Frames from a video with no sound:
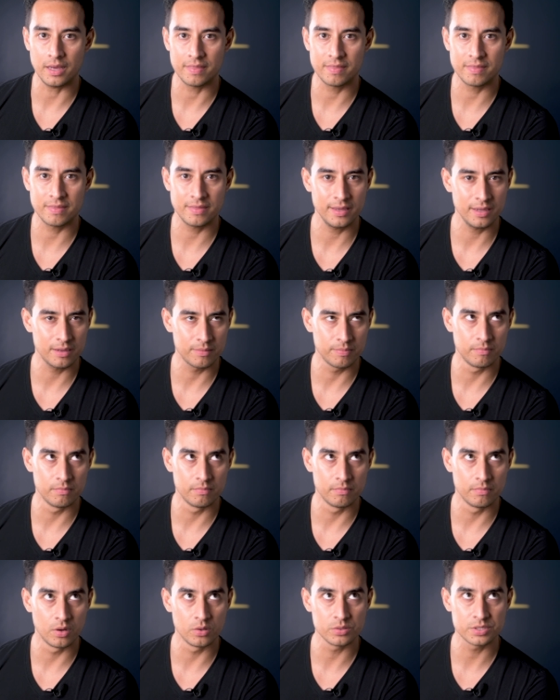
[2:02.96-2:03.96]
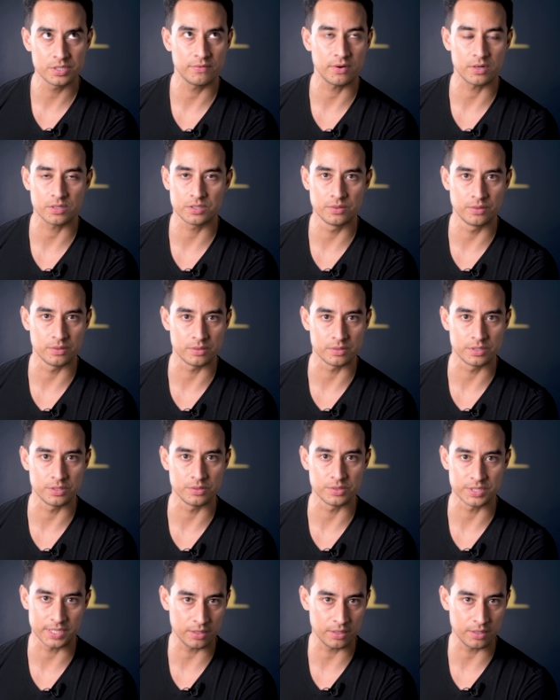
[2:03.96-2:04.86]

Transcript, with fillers: I think most of our shooters use,